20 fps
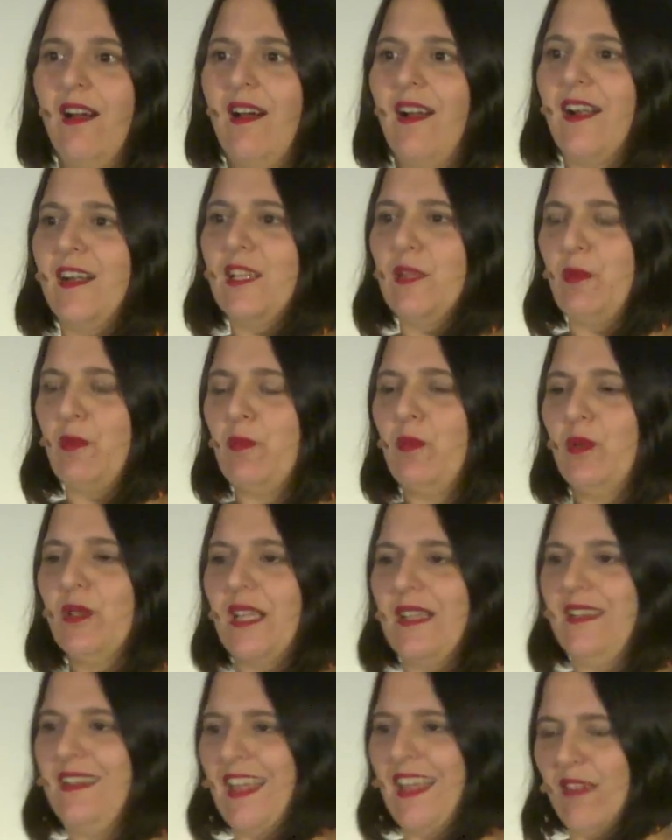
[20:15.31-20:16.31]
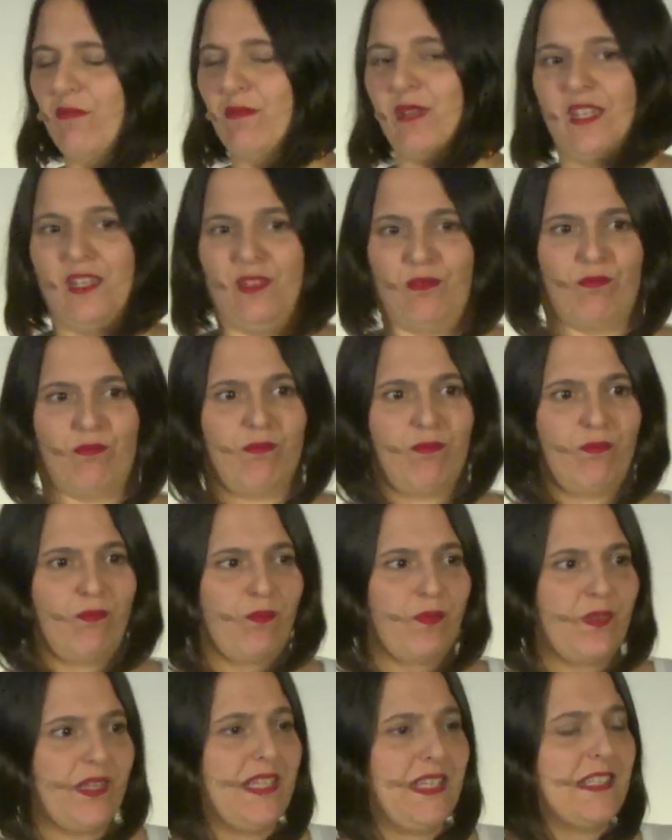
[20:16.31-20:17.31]
are the people that name him.
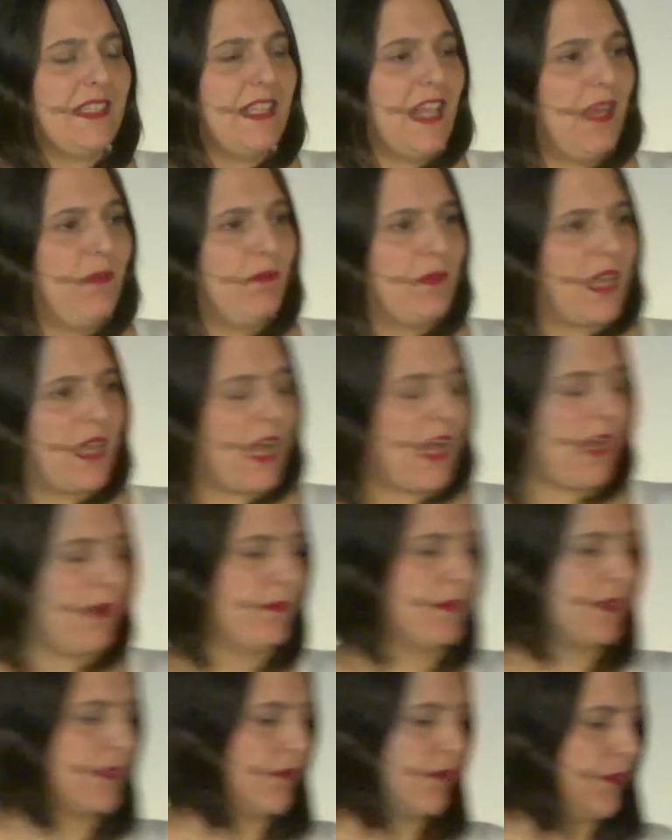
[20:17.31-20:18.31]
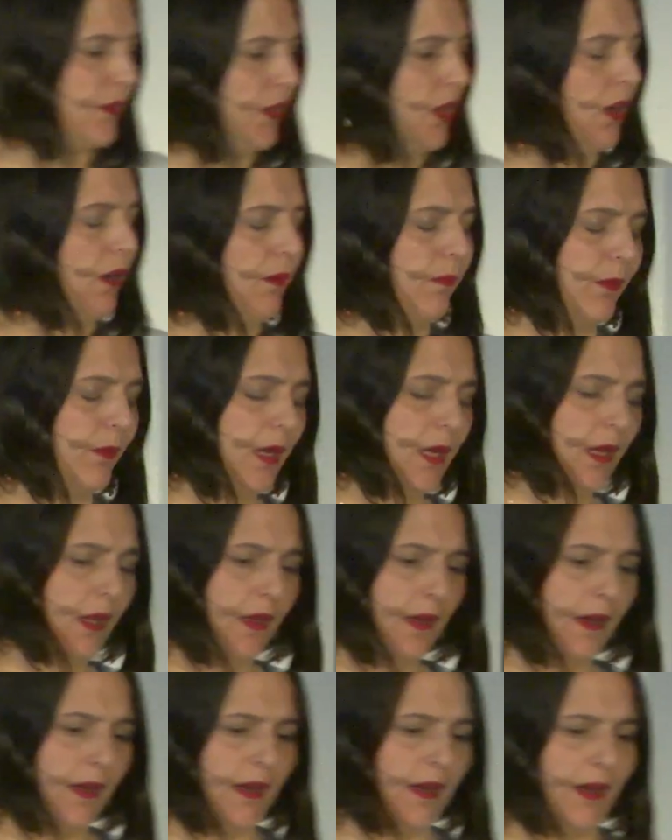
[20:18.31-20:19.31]
His name comes from
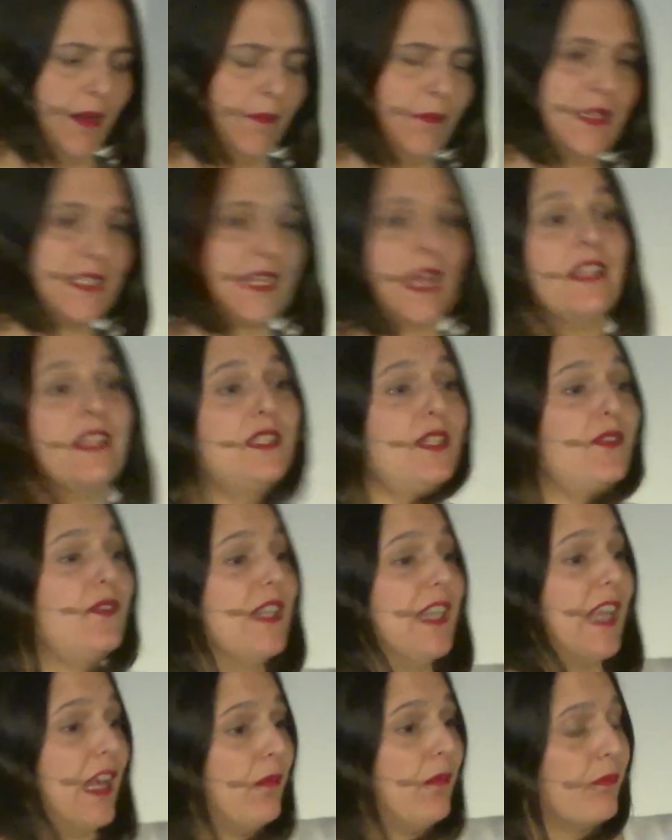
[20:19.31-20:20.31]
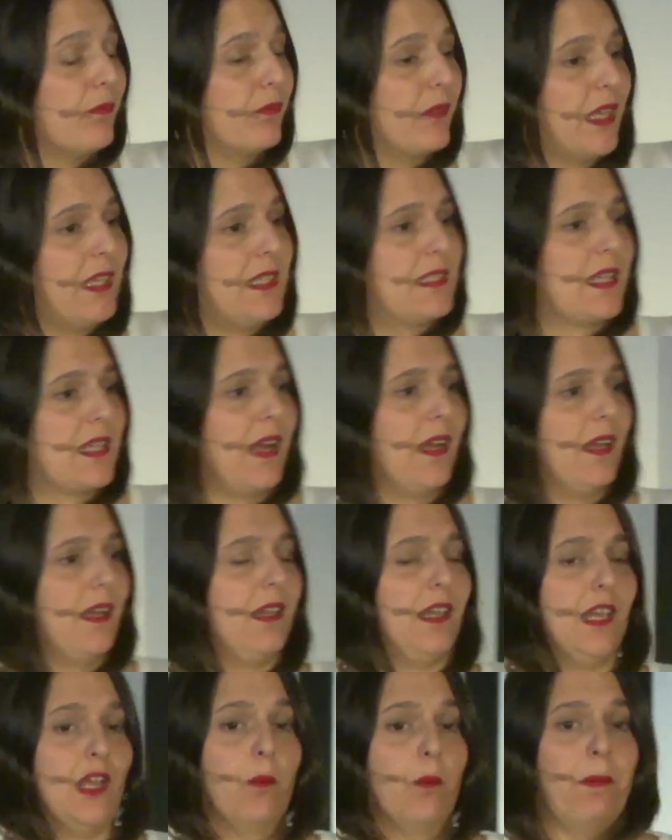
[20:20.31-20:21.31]
the scientific name, that it's
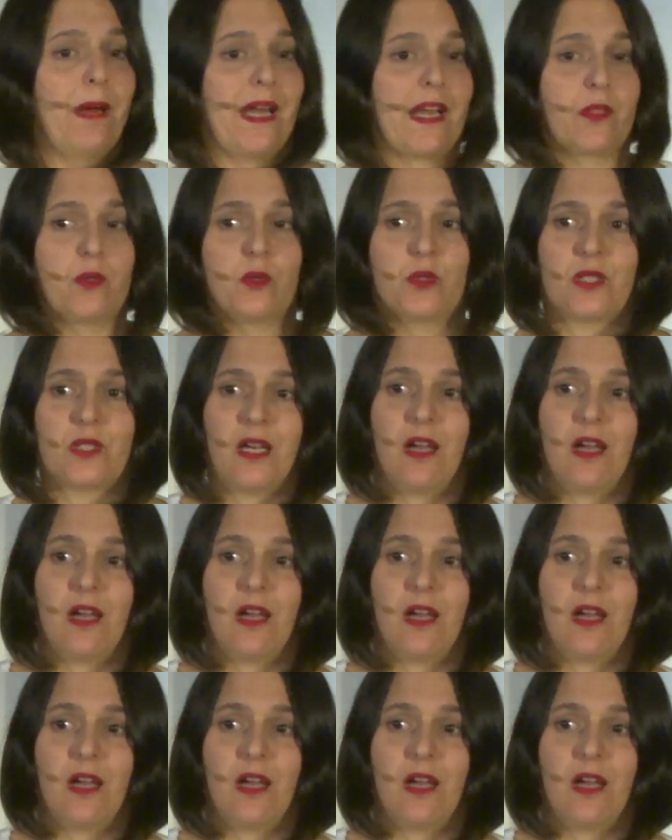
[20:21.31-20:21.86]
Leopardus